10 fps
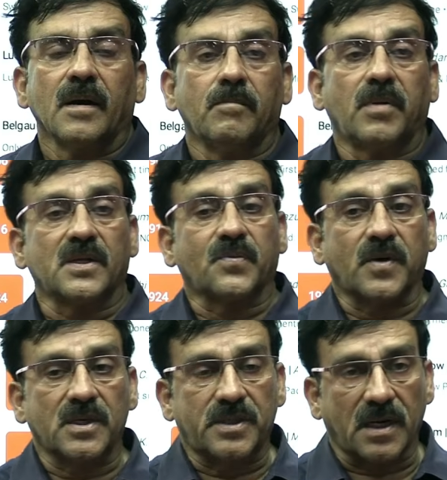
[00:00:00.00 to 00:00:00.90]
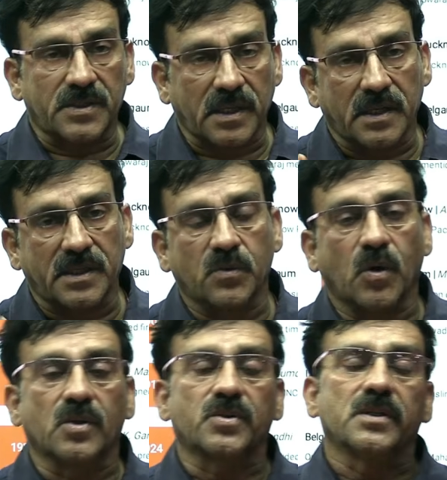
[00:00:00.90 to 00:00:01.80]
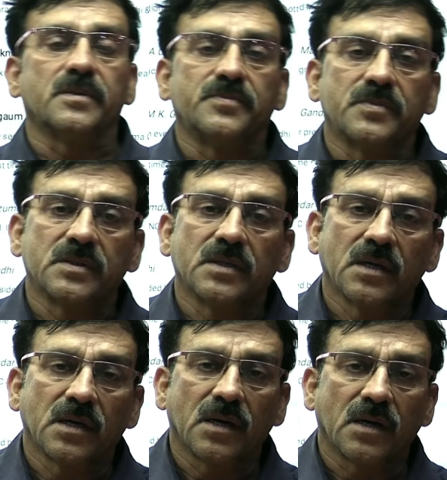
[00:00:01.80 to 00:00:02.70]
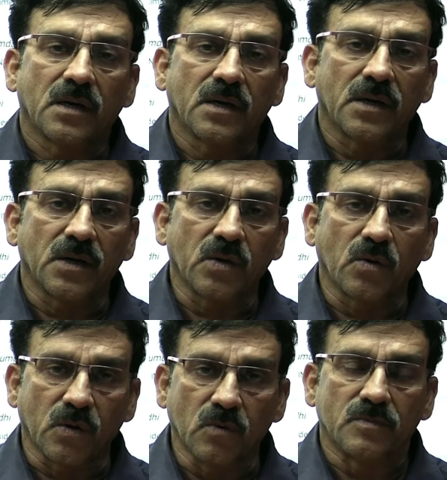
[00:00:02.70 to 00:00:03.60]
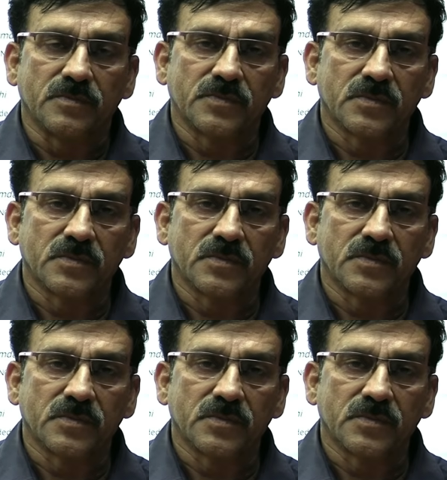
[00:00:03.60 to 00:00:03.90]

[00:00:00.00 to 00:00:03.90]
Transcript: but the first General Secretary was A.O. Hume.